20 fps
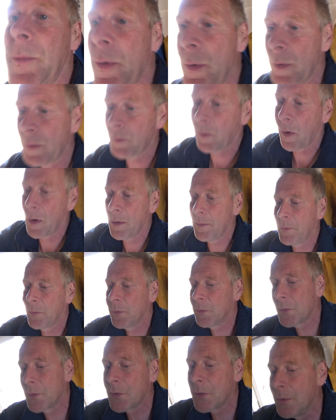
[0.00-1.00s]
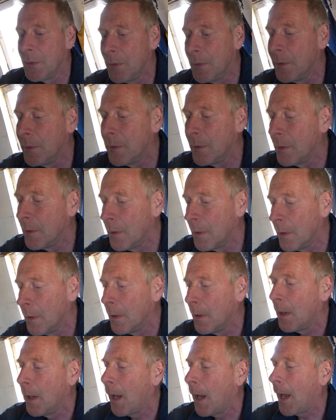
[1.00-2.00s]
new arrivals,
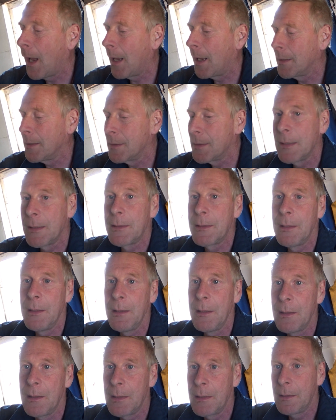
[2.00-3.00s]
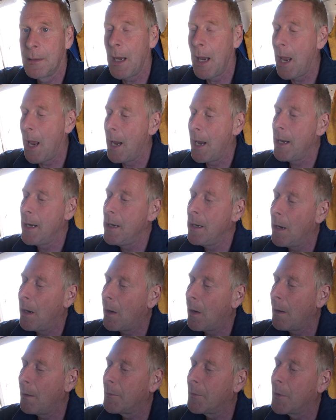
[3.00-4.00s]
and today
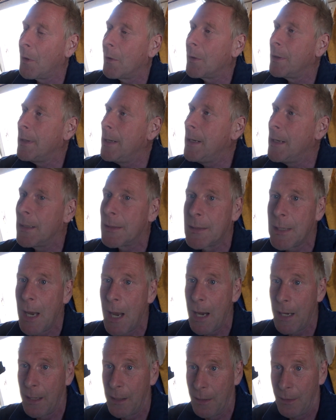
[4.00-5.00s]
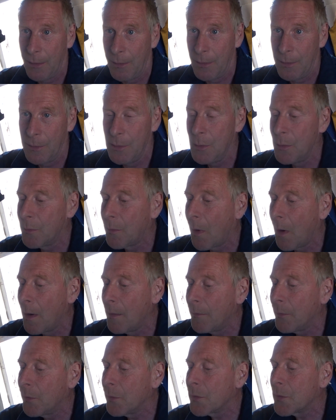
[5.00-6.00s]
I've got to ear tag the new
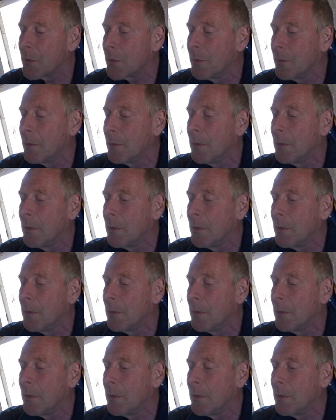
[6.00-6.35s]
arrivals.